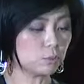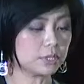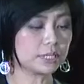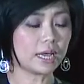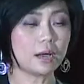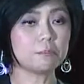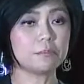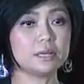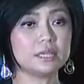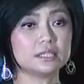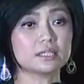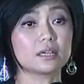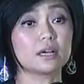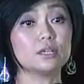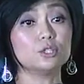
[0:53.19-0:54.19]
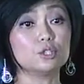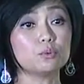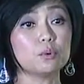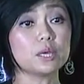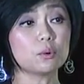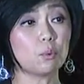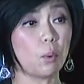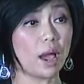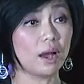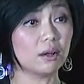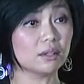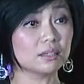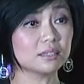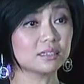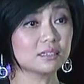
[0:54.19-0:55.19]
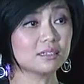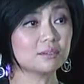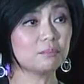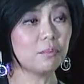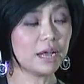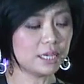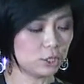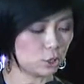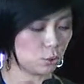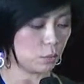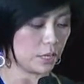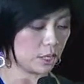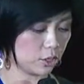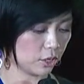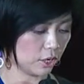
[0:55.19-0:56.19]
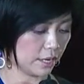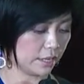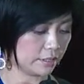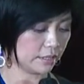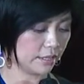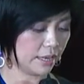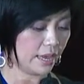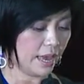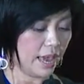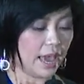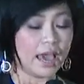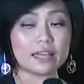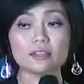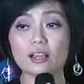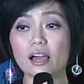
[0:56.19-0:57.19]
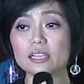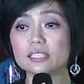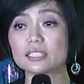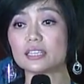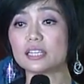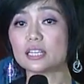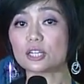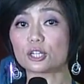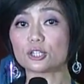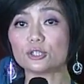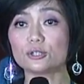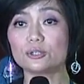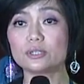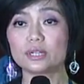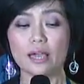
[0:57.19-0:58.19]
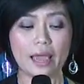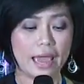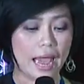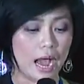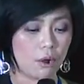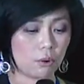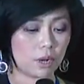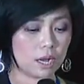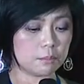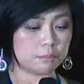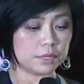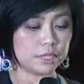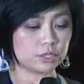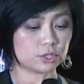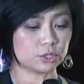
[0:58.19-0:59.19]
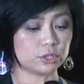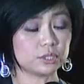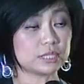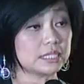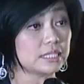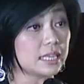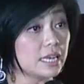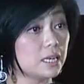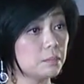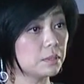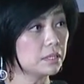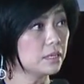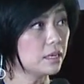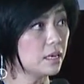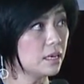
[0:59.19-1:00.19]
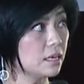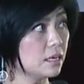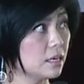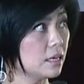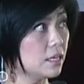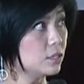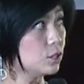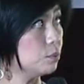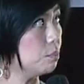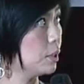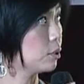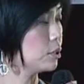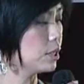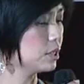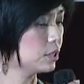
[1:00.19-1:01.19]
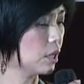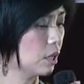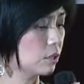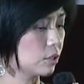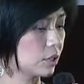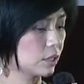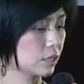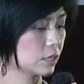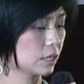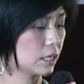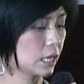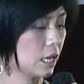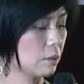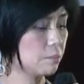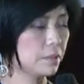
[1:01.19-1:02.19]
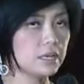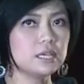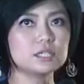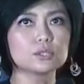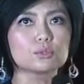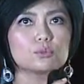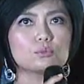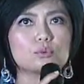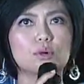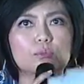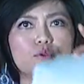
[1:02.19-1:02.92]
with companies that are doing well by doing good. Headlines that include how companies turn sustainability into billion-dollar companies. We're